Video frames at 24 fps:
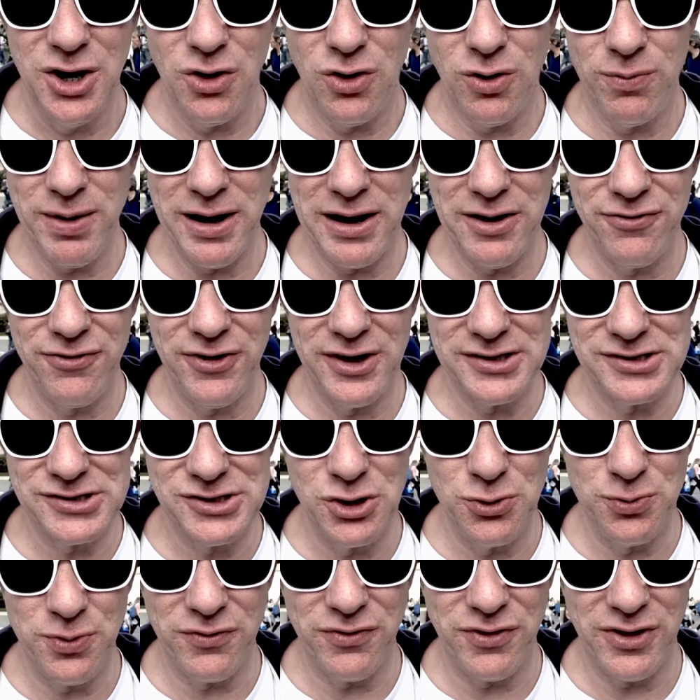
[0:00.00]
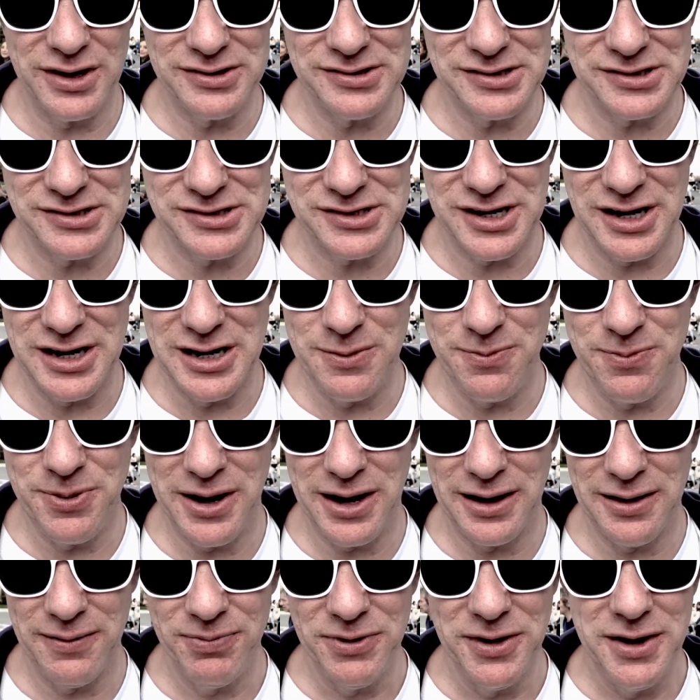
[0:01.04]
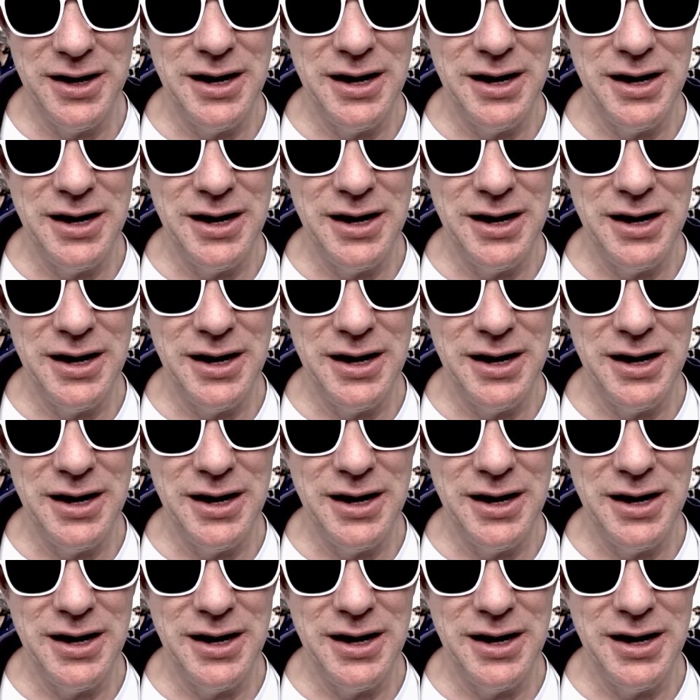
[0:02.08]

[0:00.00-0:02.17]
or benefit supervisor sleeping,